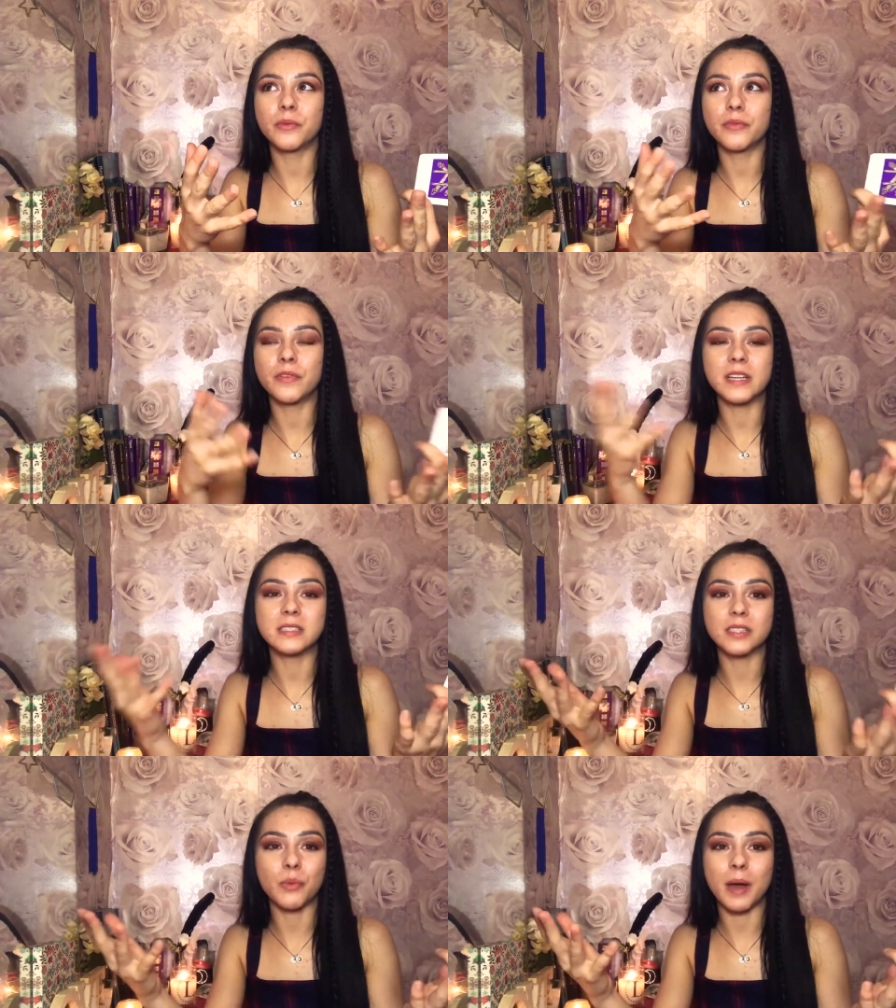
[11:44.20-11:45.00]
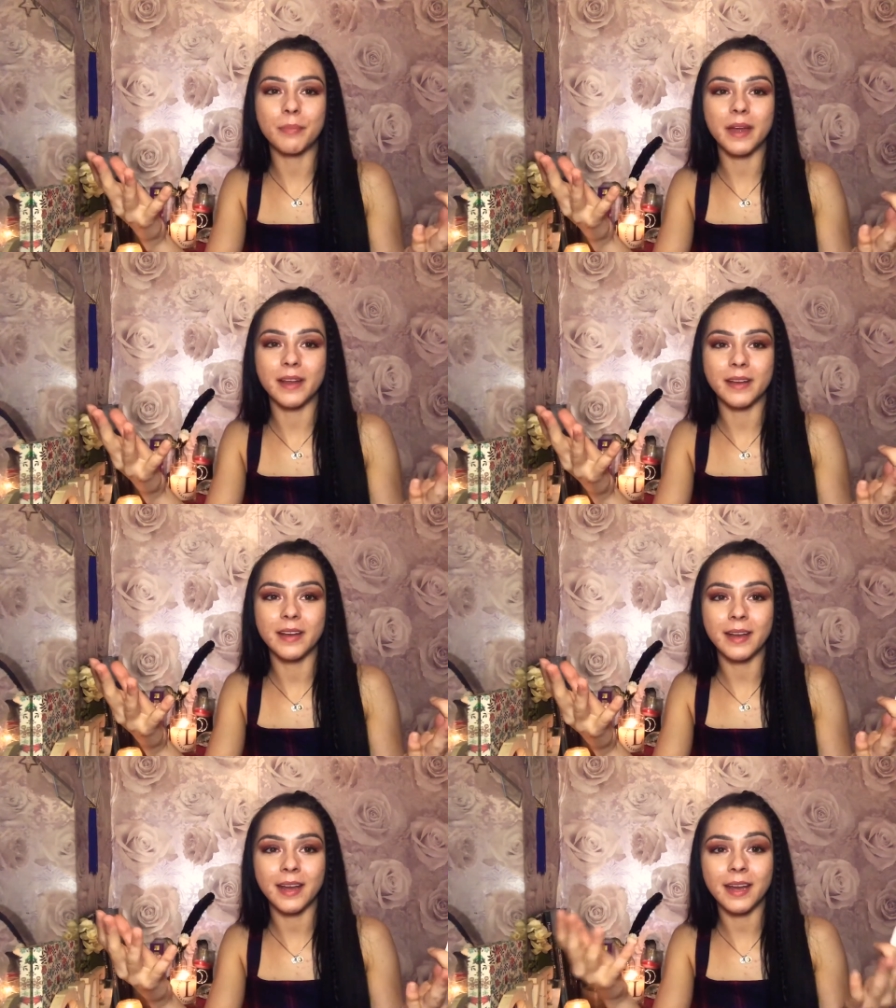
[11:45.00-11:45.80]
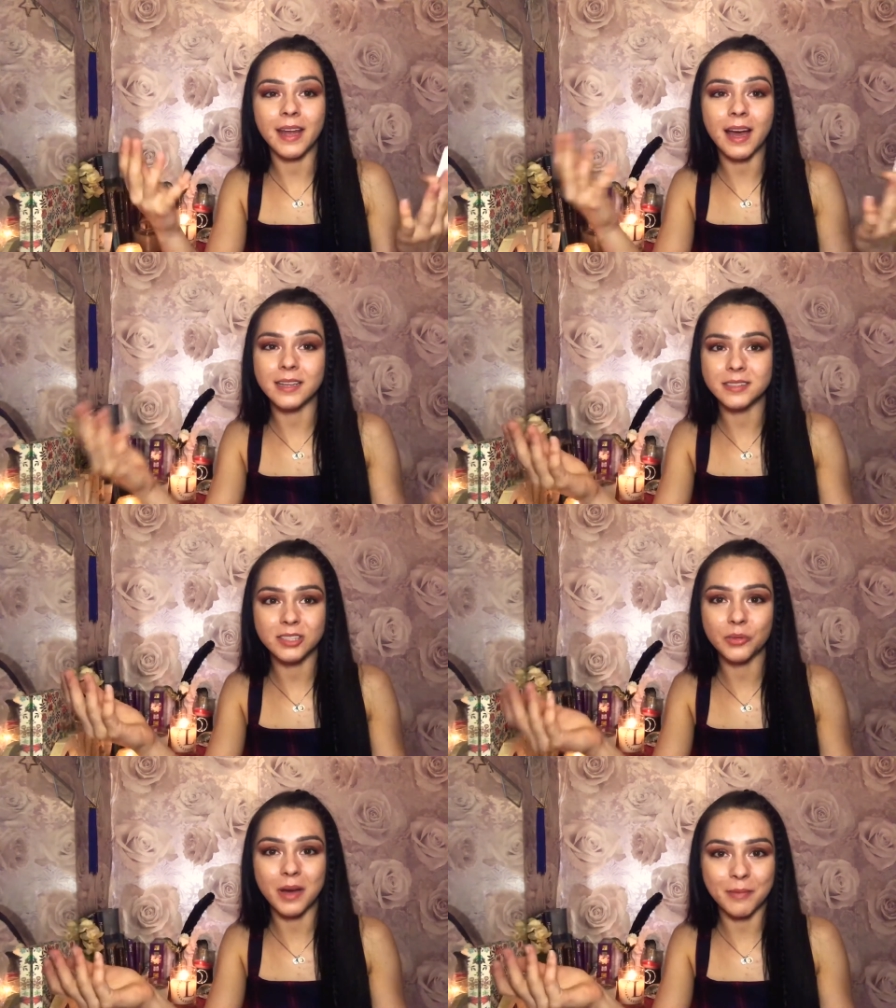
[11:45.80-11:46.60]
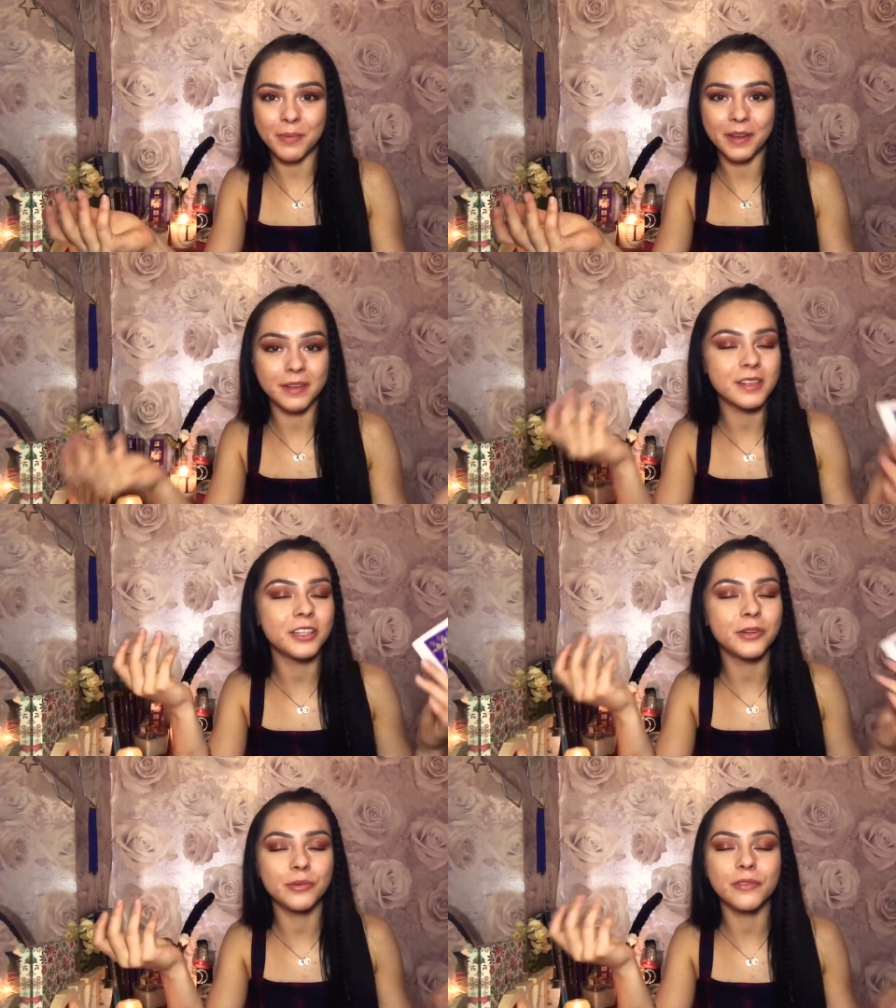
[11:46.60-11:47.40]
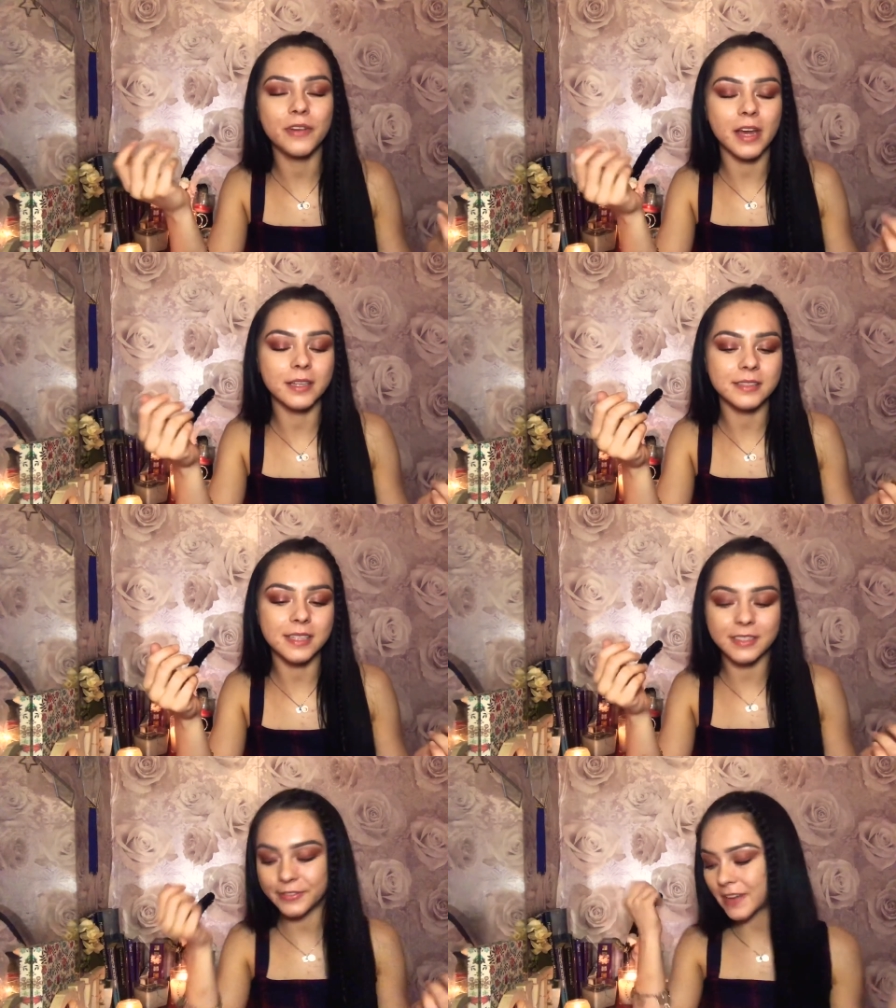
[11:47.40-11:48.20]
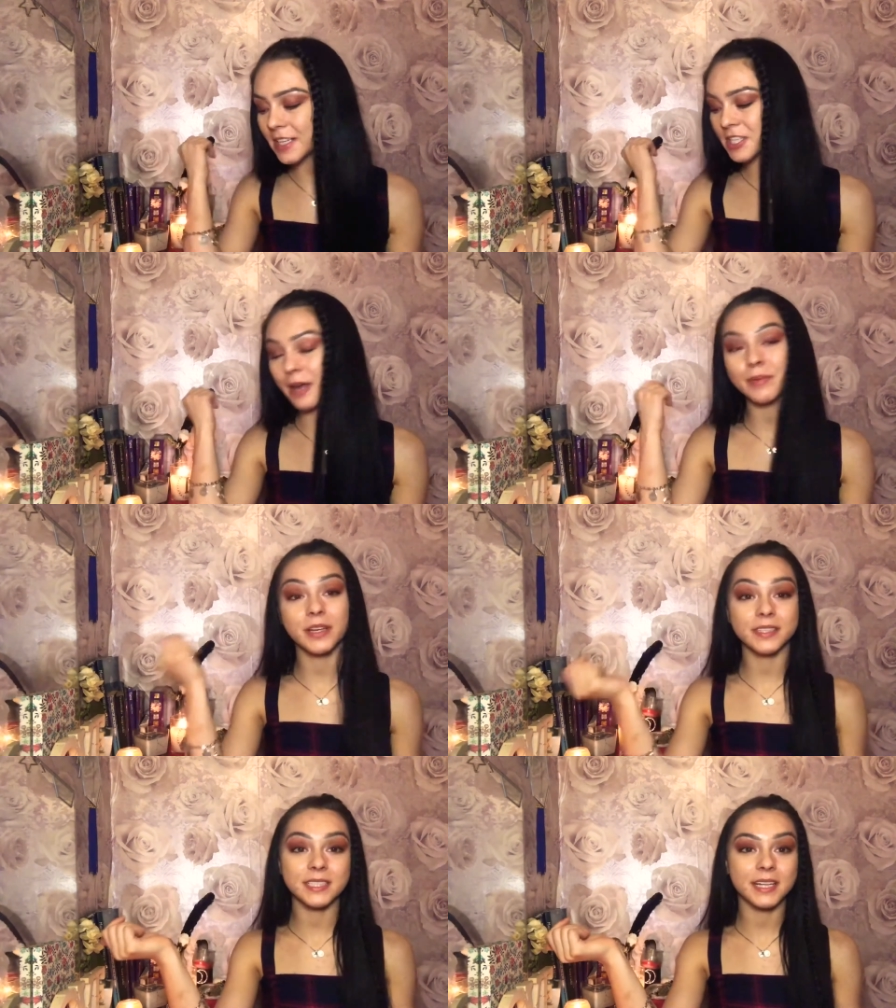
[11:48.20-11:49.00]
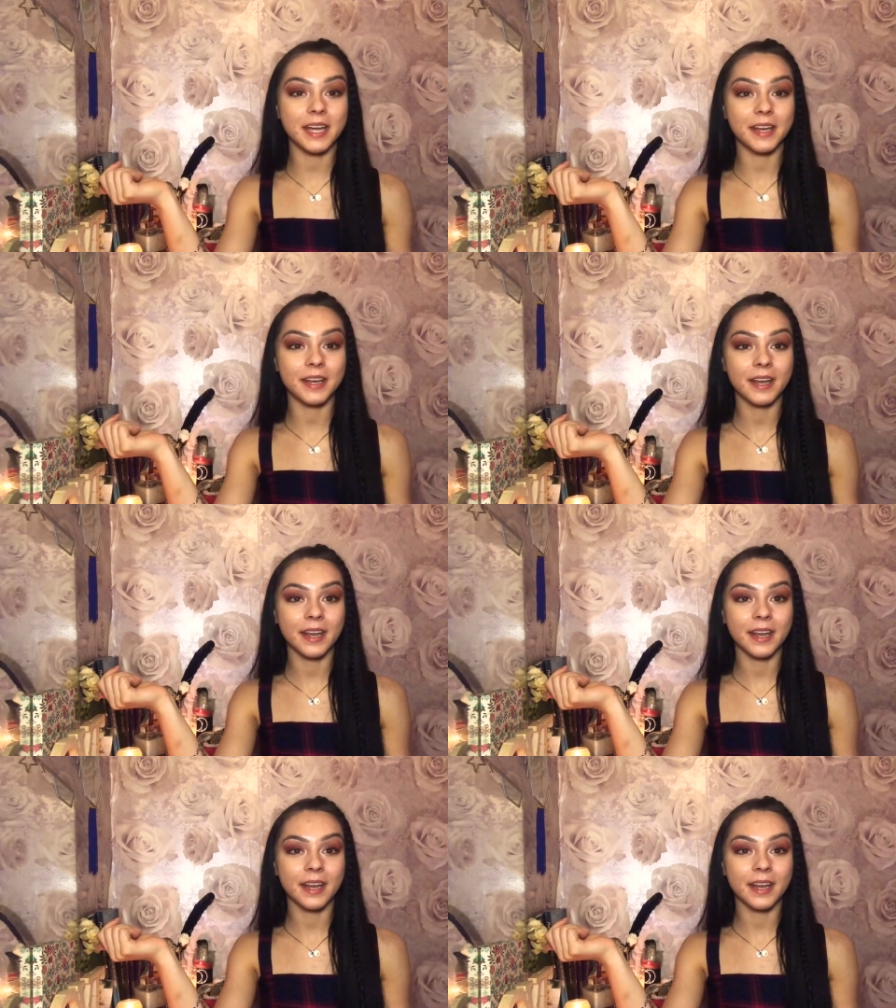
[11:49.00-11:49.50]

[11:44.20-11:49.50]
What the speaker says: for this to happen. It has to happen. The universe has fetched that person in.